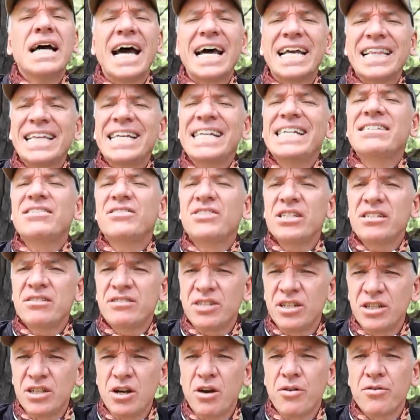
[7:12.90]
At least just
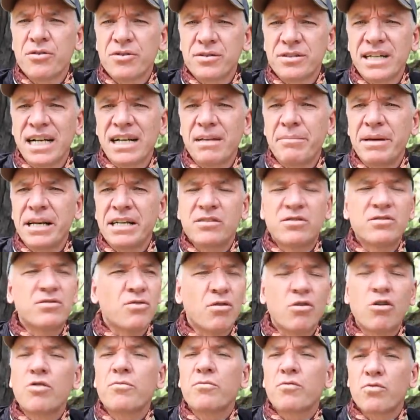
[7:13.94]
to know there's not a big
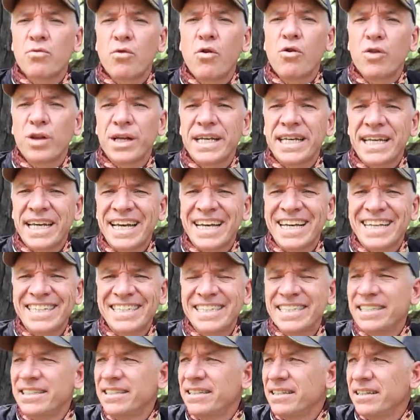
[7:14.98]
storm rolling
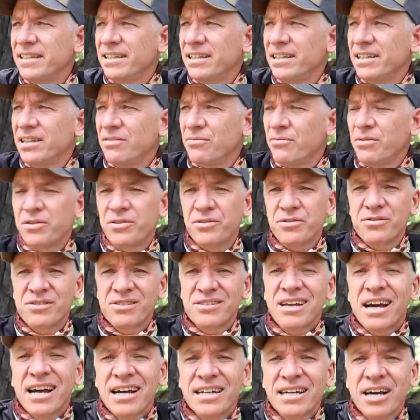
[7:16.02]
in with their
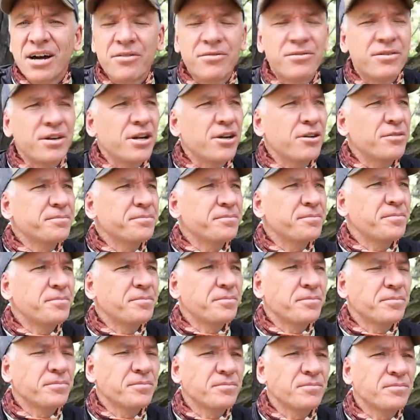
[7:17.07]
sun out there.
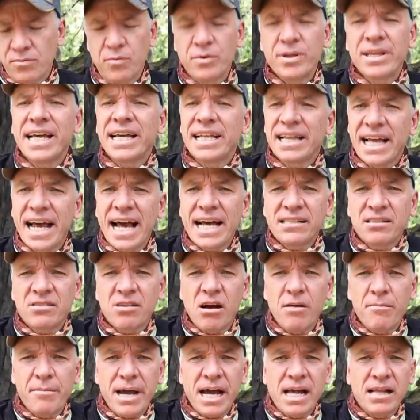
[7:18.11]
When they last
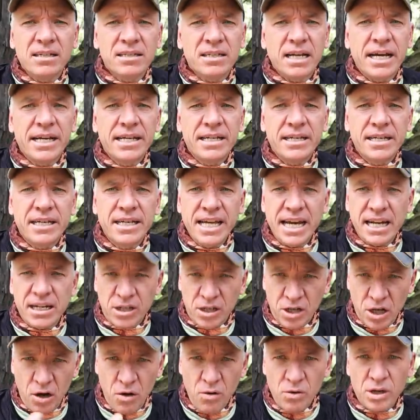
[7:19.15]
saw Malachi, he had a
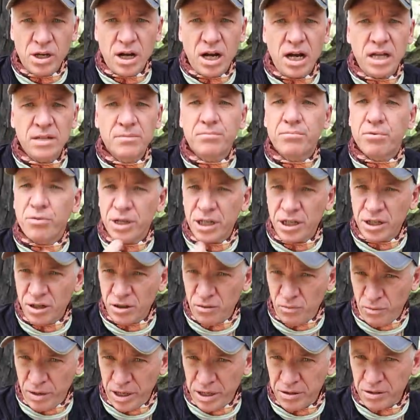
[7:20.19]
coat on, pretty
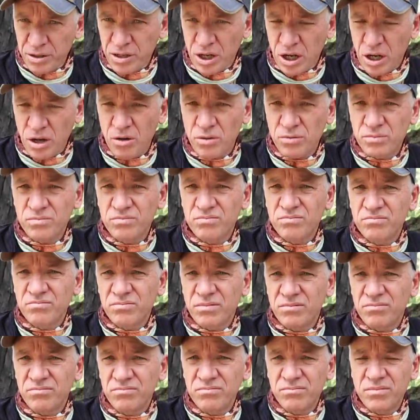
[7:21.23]
good winter coat,
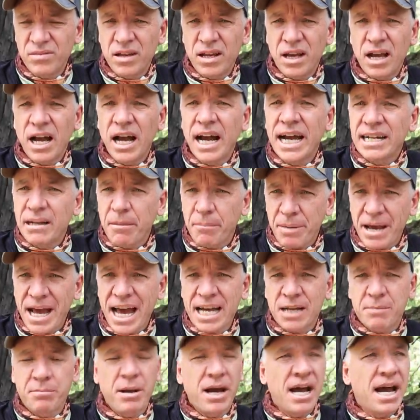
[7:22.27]
and a
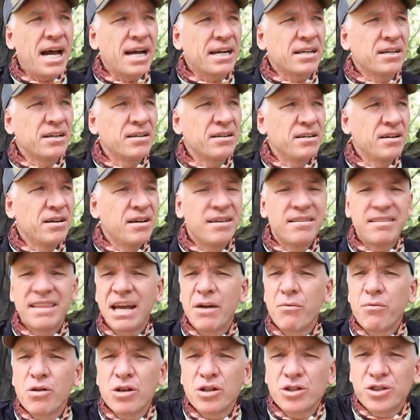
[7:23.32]
backpack.
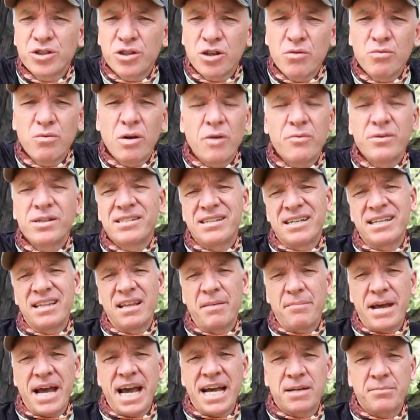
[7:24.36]
They weren't sure what was in
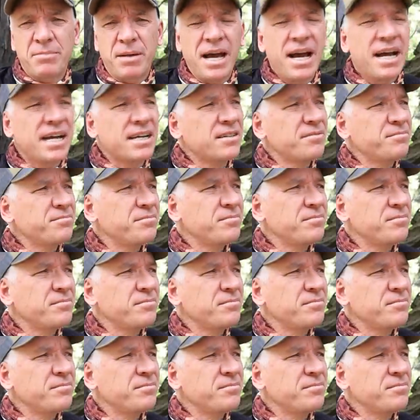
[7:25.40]
the backpack.